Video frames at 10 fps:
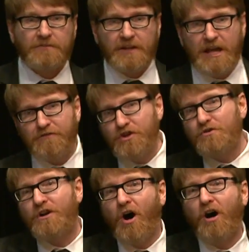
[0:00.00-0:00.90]
If you
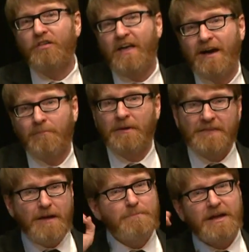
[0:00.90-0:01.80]
call them and
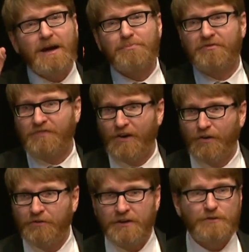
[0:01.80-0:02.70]
they pick up the
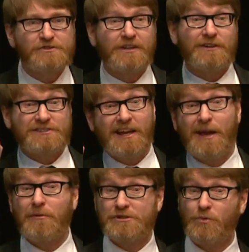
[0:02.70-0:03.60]
phone and you start
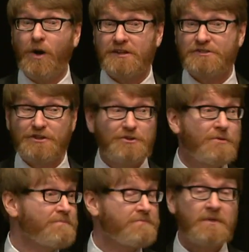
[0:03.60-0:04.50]
saying what you want to do,
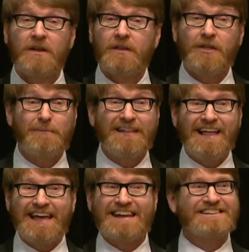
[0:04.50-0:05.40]
they'll be
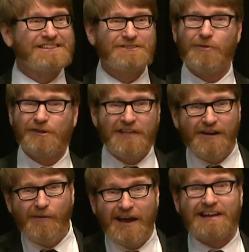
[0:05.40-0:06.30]
like, it doesn't work
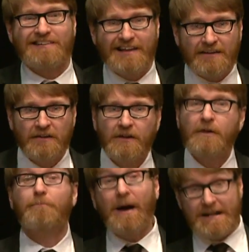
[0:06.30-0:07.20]
that way, click.
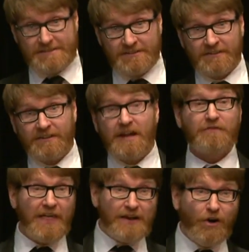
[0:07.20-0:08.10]
But if
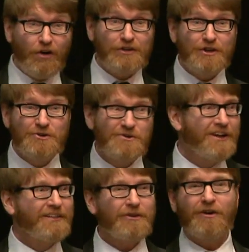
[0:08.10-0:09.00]
they call you,
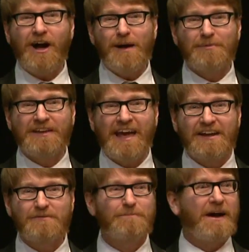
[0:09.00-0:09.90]
they're
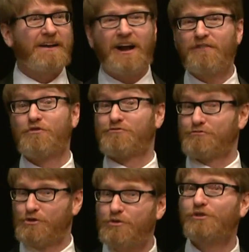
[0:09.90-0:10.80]
obligated by kind of the
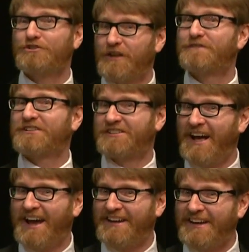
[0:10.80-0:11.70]
rules of
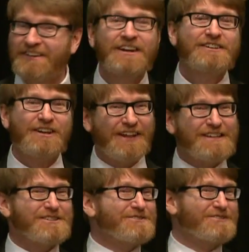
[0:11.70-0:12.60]
society to
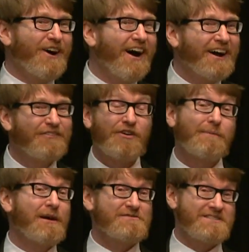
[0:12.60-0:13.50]
let you talk for
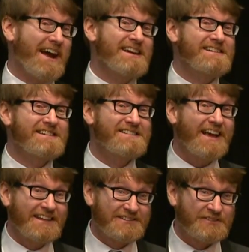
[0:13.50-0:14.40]
about ninety
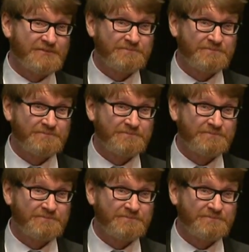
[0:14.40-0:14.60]
seconds.